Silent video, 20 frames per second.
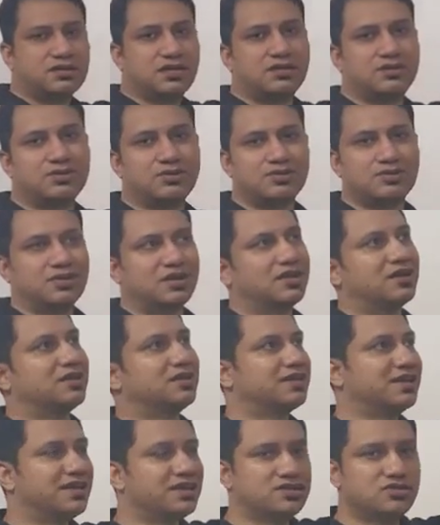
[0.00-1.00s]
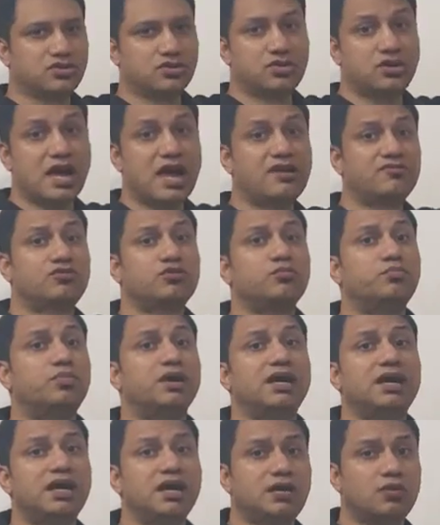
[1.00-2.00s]
and those little things. So you have to
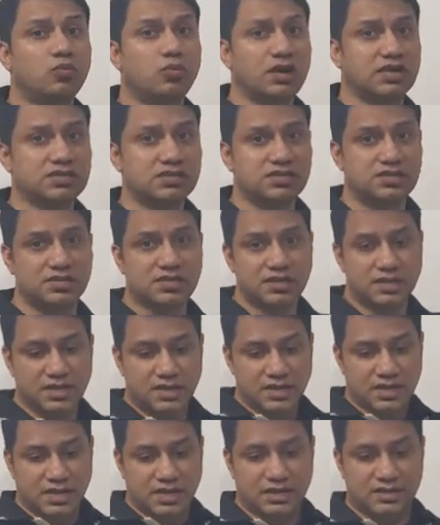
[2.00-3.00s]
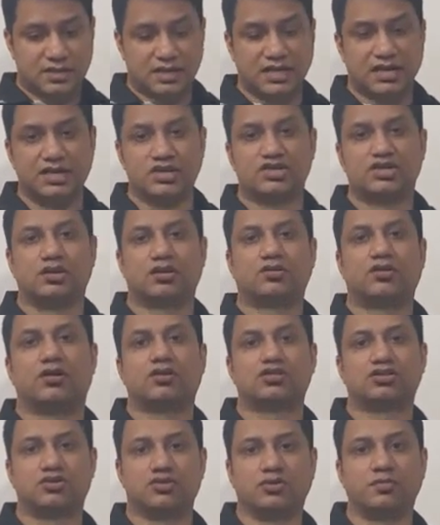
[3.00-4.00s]
build it once, and the initial
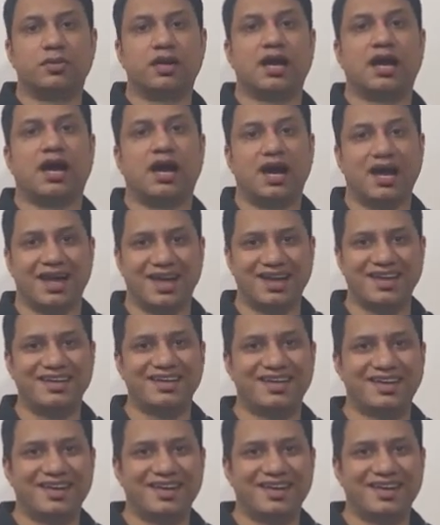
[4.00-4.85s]
cost could be high.